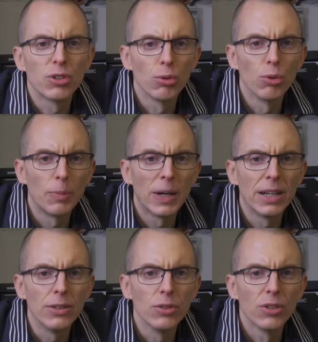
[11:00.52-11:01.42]
solar
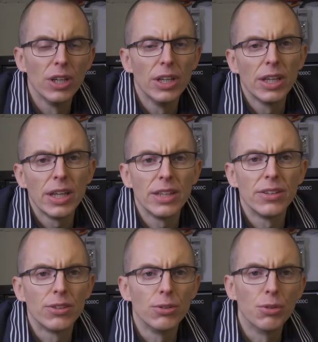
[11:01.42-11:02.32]
panels
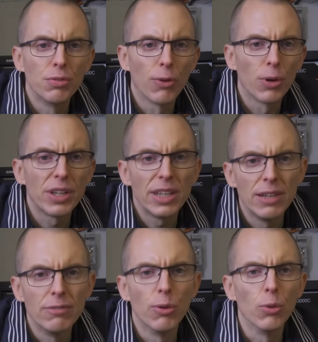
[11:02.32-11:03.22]
into the
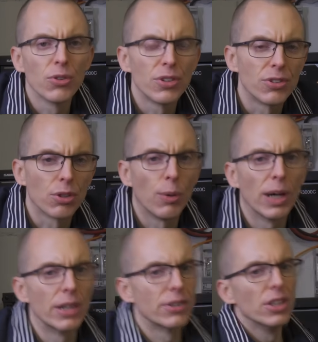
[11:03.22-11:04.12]
forty-eight volts that's
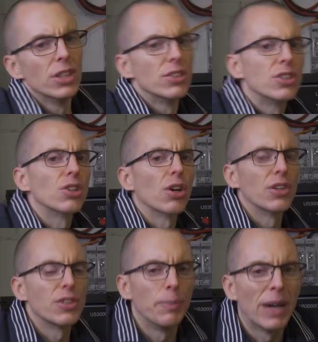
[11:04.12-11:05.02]
required to charge
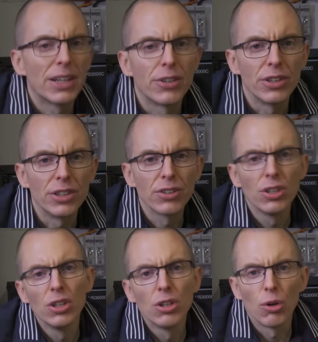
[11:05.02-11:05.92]
the batteries
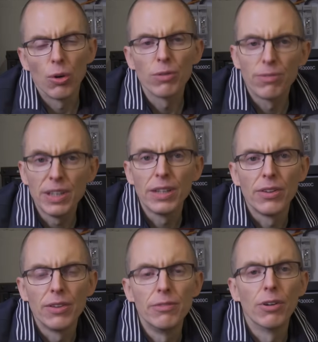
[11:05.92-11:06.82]
or feeds
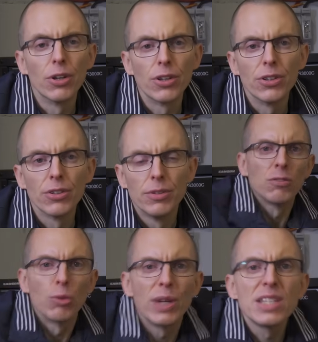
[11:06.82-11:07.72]
the inverters.
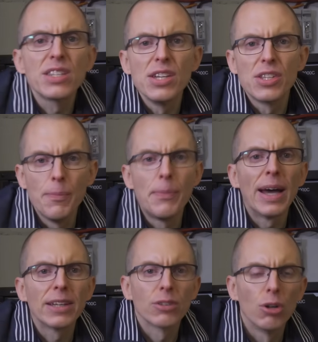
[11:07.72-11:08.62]
So is this the
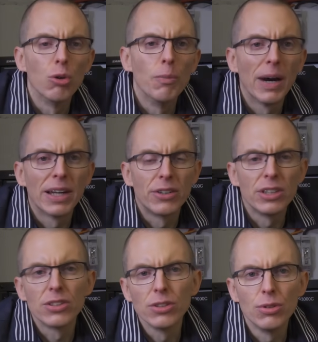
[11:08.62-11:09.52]
best home battery
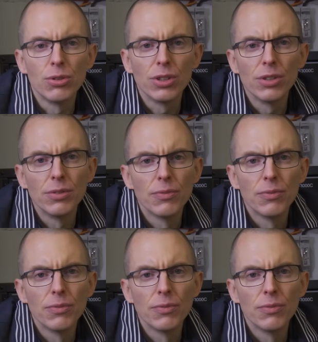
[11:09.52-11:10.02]
solution?